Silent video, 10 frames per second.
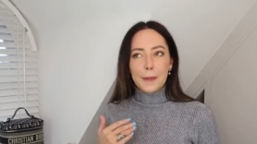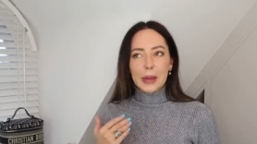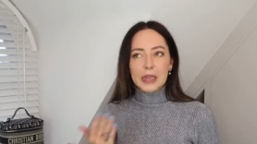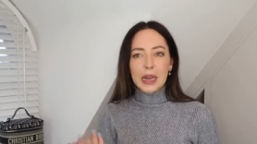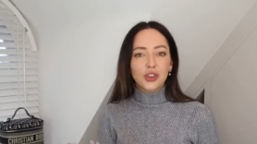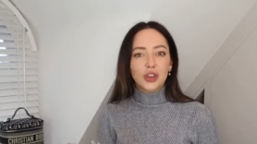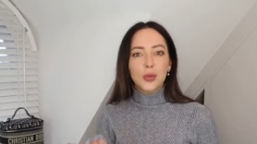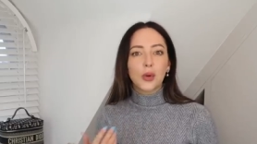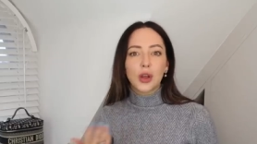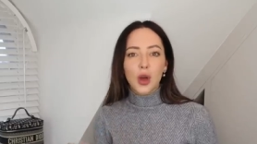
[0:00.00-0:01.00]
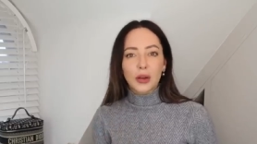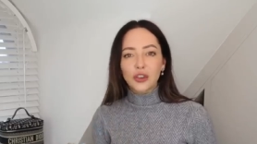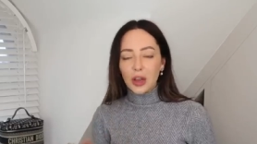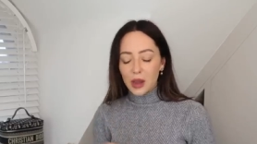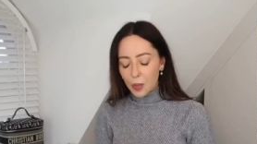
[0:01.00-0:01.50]
potentially want to go and
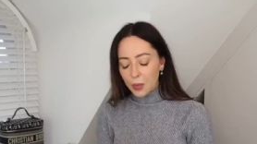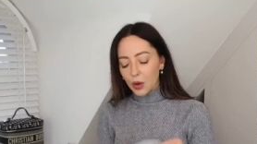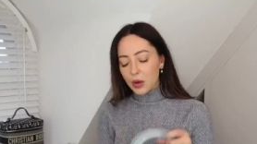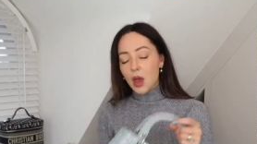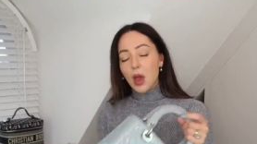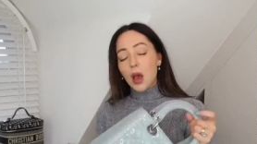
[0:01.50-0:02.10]
check up on.